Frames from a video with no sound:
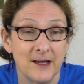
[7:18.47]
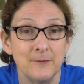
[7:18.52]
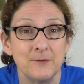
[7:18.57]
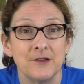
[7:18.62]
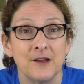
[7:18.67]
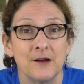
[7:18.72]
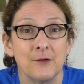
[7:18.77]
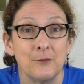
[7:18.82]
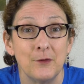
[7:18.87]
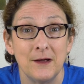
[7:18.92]

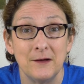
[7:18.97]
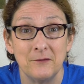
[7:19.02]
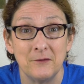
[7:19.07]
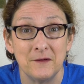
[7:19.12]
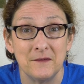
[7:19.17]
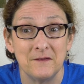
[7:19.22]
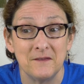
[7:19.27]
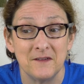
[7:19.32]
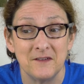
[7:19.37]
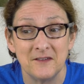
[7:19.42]
Samsung went
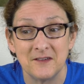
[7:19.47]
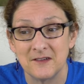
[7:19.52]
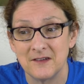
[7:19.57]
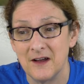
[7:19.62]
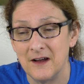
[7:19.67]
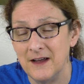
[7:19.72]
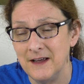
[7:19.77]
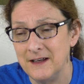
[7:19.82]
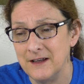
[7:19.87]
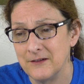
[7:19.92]
with this
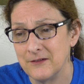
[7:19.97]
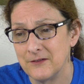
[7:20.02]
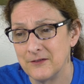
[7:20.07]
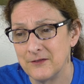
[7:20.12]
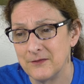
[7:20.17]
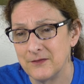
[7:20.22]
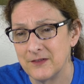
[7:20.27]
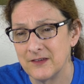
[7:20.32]
kind of